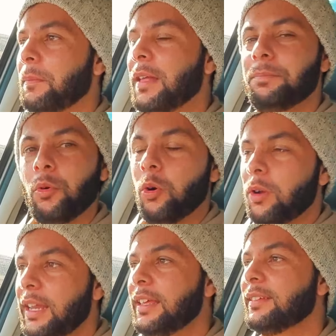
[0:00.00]
more or
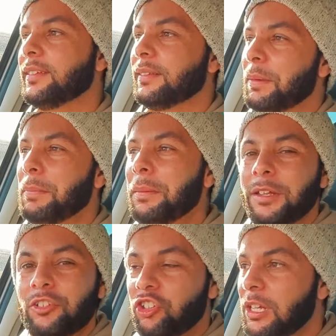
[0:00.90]
less maybe
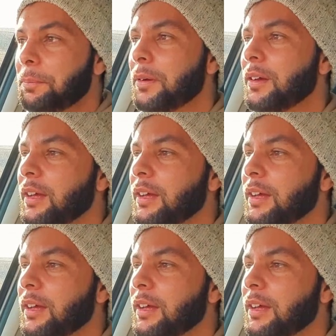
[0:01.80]
cheaper.